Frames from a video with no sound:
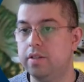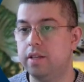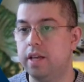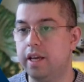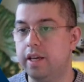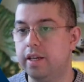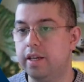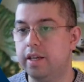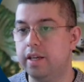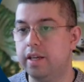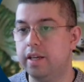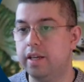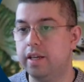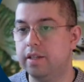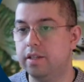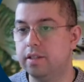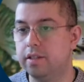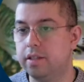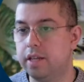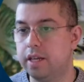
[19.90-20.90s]
a
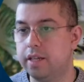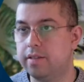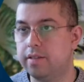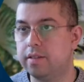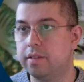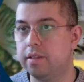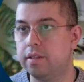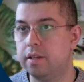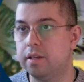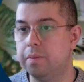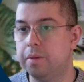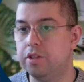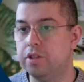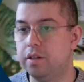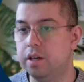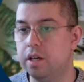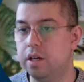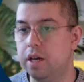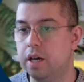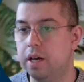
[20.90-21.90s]
test machine
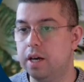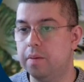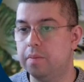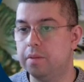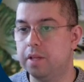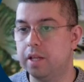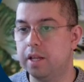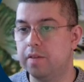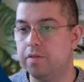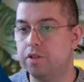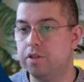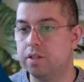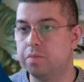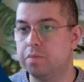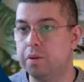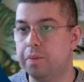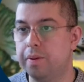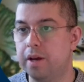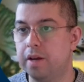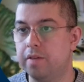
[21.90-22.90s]
that I've just
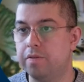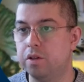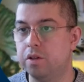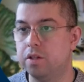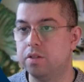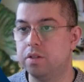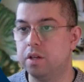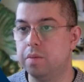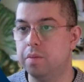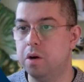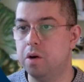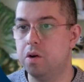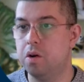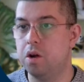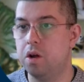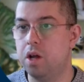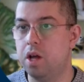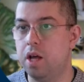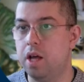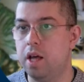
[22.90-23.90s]
prepared for this demo.
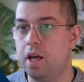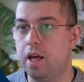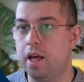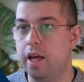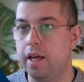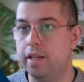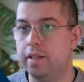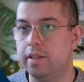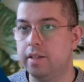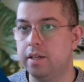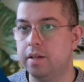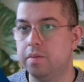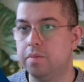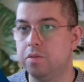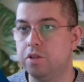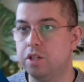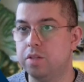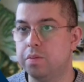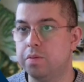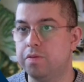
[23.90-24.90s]
And
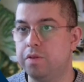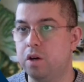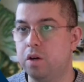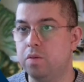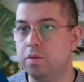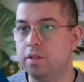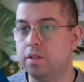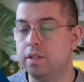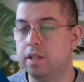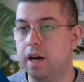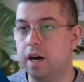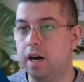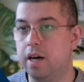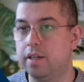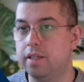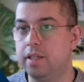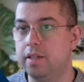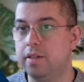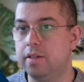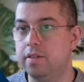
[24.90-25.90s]
just before we start,
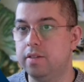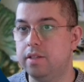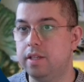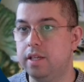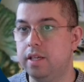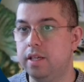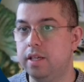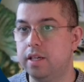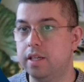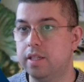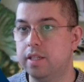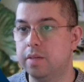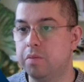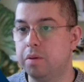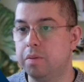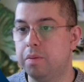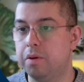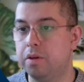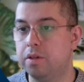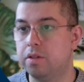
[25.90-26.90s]
here's the GitHub
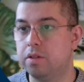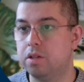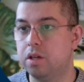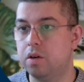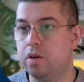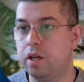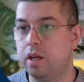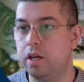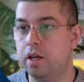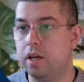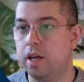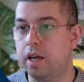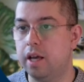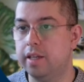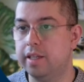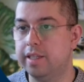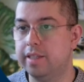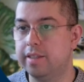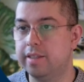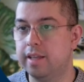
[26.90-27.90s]
repository. And
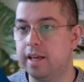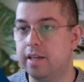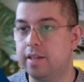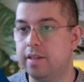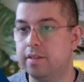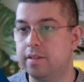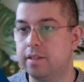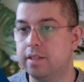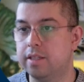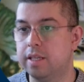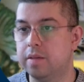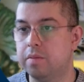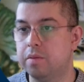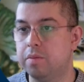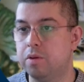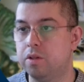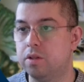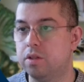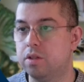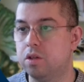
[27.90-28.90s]
inside this GitHub
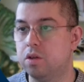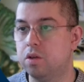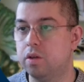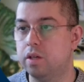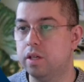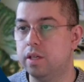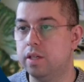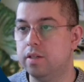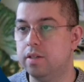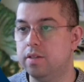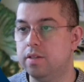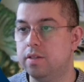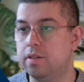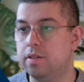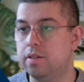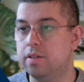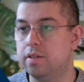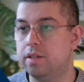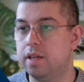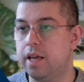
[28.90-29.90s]
repository is
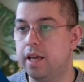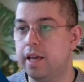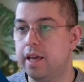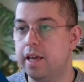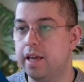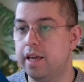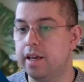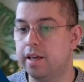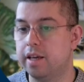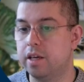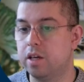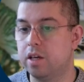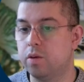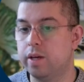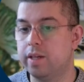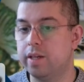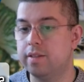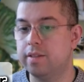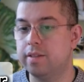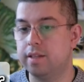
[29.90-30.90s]
a quick start
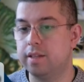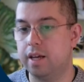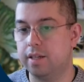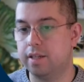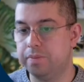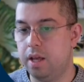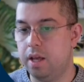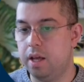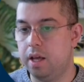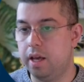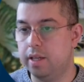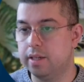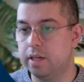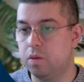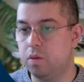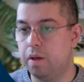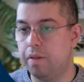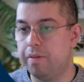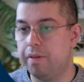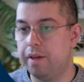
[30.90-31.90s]
guide. And
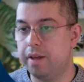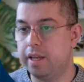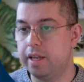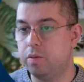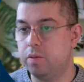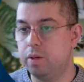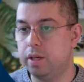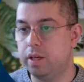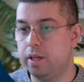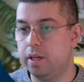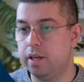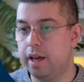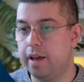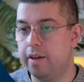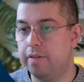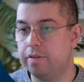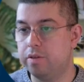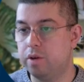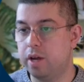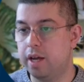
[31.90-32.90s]
one thing that we
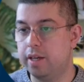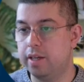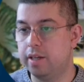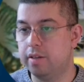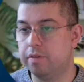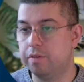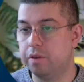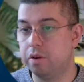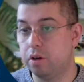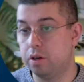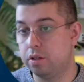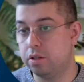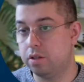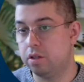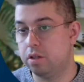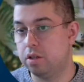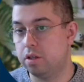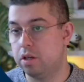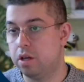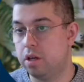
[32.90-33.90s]
have to handle first